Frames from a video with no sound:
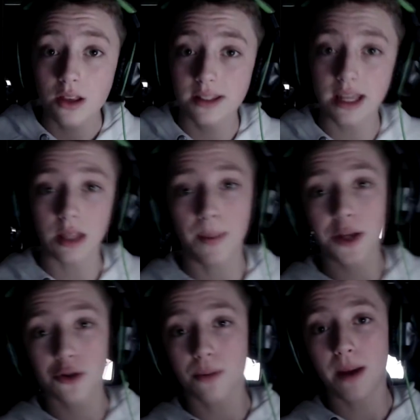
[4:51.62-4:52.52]
So yeah, the
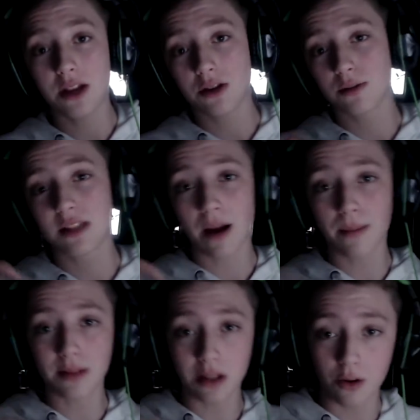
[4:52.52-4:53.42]
Patreon page is down
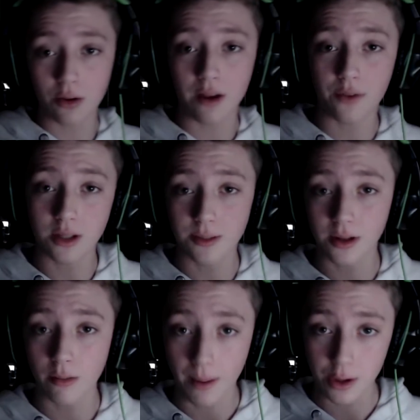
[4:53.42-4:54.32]
below if you want to
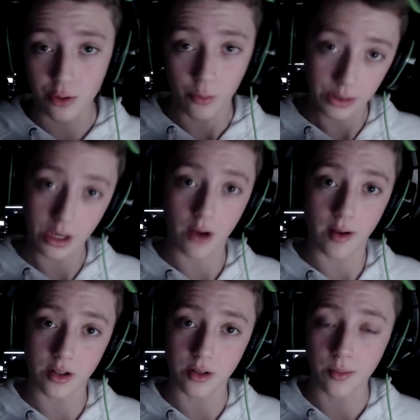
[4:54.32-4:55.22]
become a patron with Guy
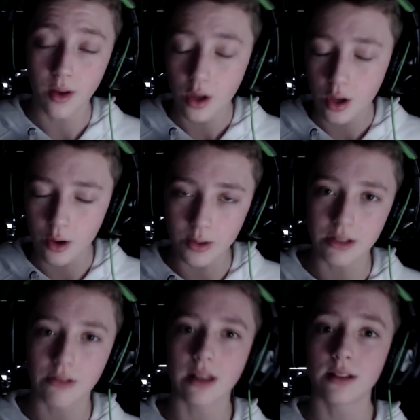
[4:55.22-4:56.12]
Random, who is
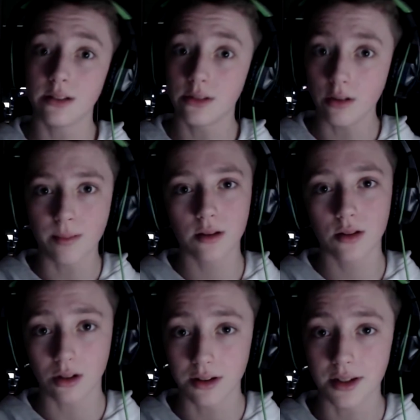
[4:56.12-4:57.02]
donating
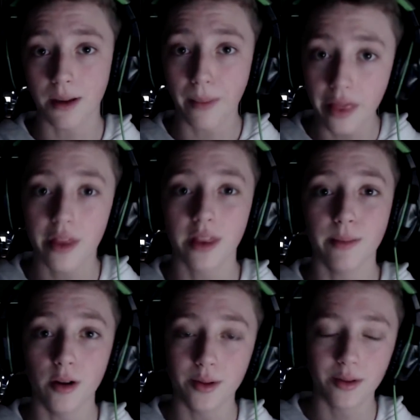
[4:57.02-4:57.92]
$2 a month at the
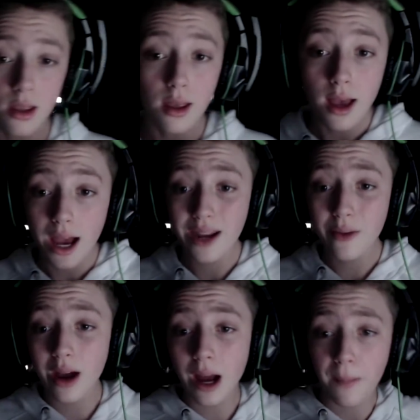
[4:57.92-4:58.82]
moment.
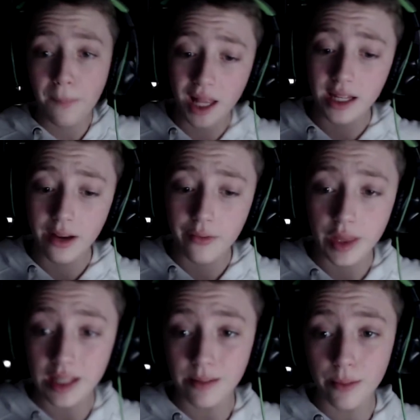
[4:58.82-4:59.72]
Anyway, I'm planning
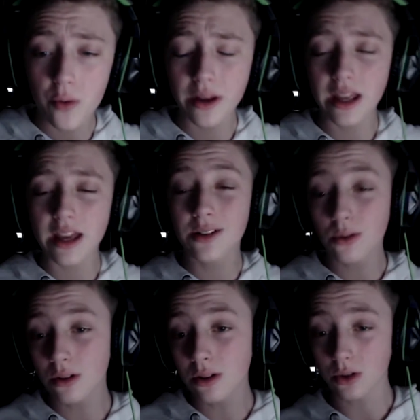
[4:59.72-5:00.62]
everything at the moment. It
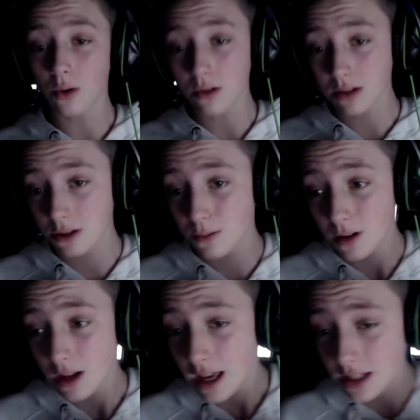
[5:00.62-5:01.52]
all looks awesome.
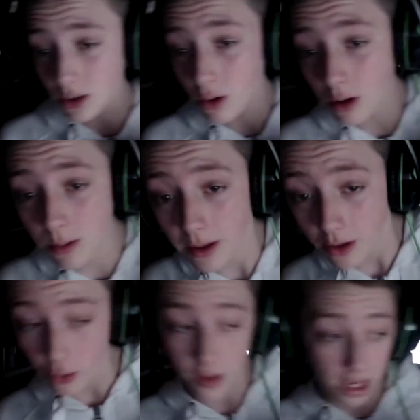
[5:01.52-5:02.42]
It's all going to be
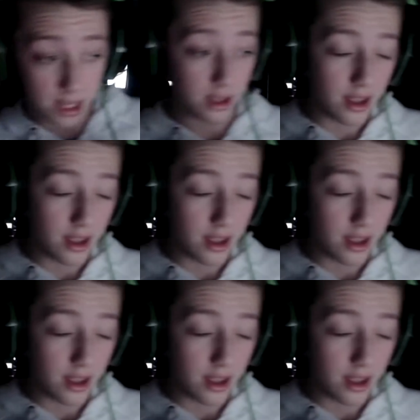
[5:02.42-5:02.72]
great.